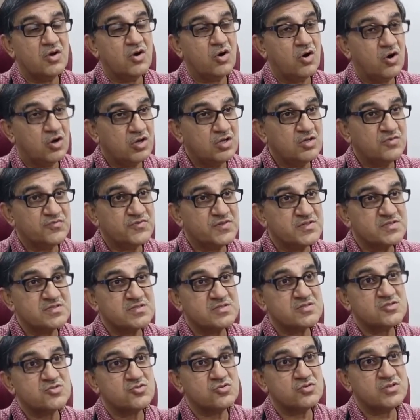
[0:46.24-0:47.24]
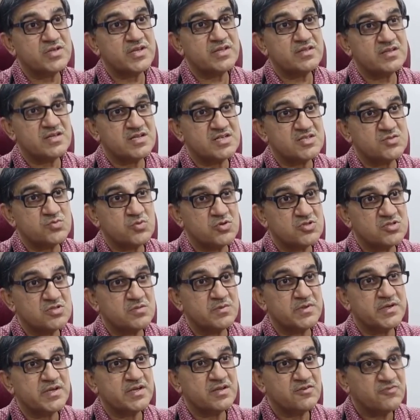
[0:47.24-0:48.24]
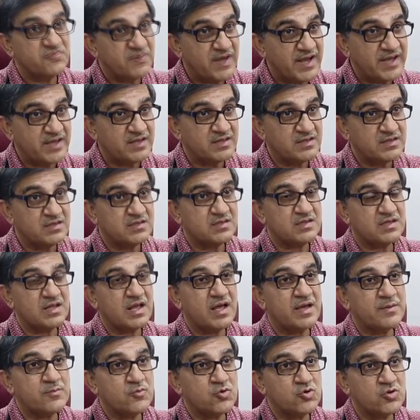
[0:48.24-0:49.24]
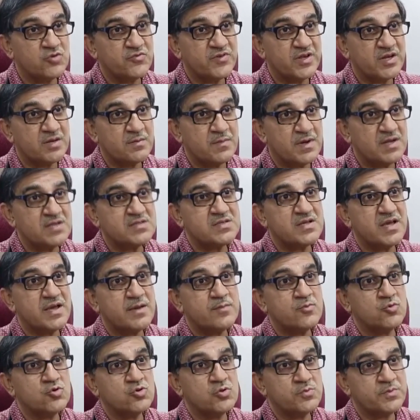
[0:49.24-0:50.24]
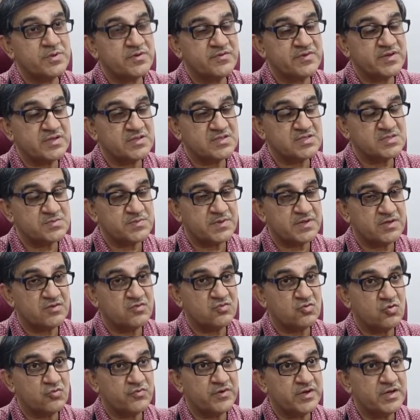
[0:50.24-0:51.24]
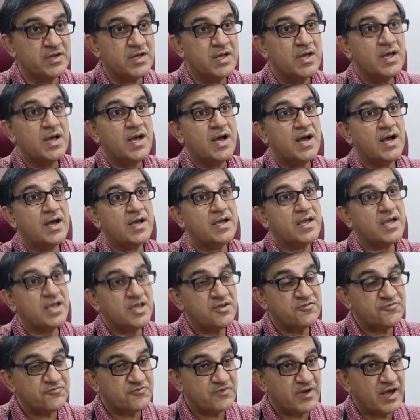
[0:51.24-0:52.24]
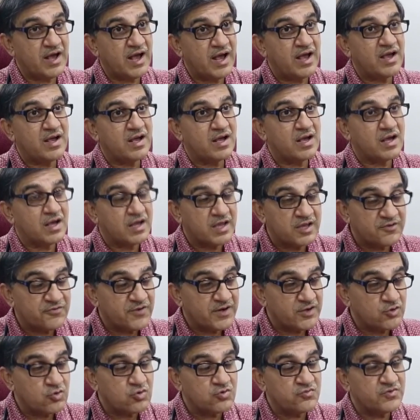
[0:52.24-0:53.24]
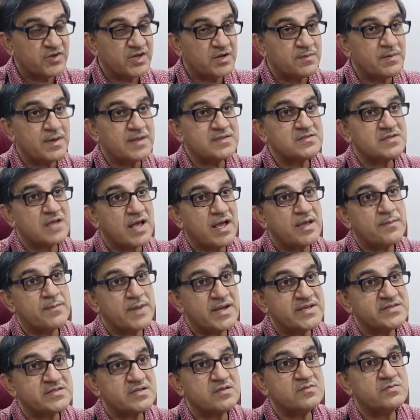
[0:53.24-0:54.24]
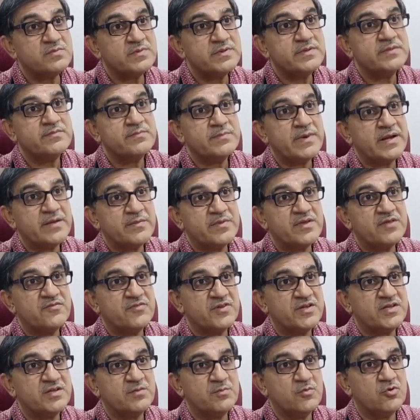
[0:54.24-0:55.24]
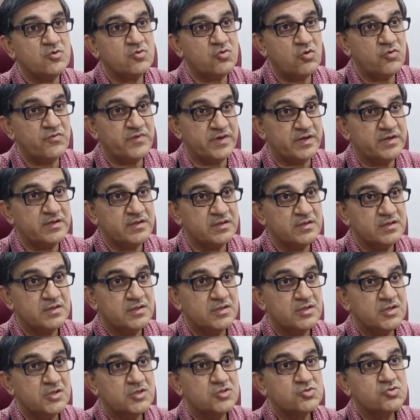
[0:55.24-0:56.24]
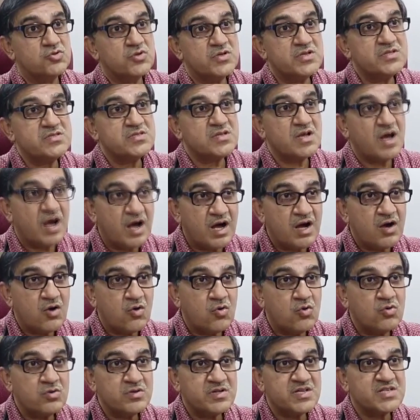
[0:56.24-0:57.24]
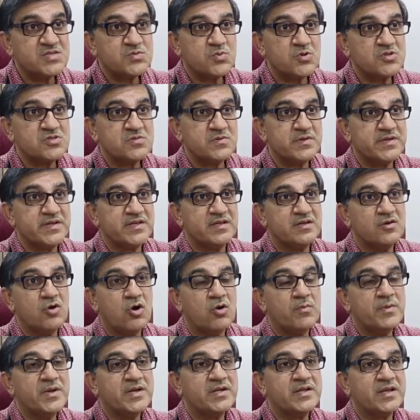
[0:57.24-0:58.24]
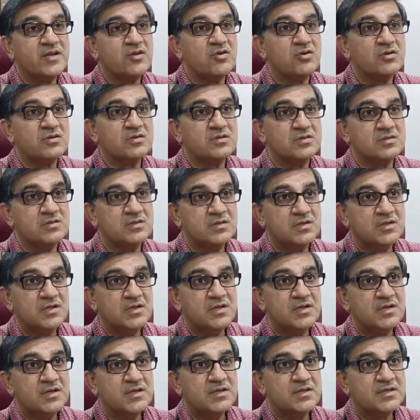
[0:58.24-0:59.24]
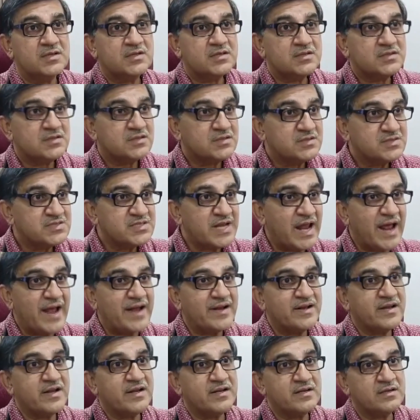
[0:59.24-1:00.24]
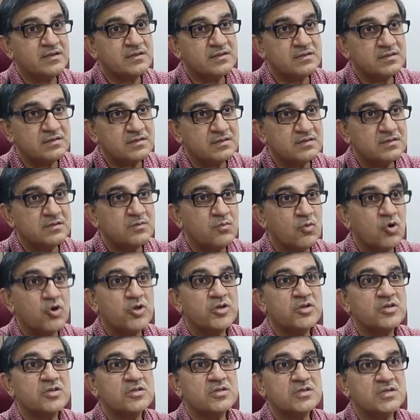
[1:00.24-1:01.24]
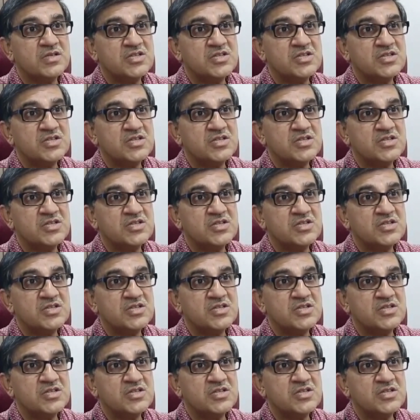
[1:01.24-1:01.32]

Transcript: All of us should take the responsibility. Fine, I'm going to wear a mask. I'm going to prevent the spread of COVID. If I don't wear a mask, I myself might be a victim of COVID. So it's our own responsibility. Government cannot stand and monitor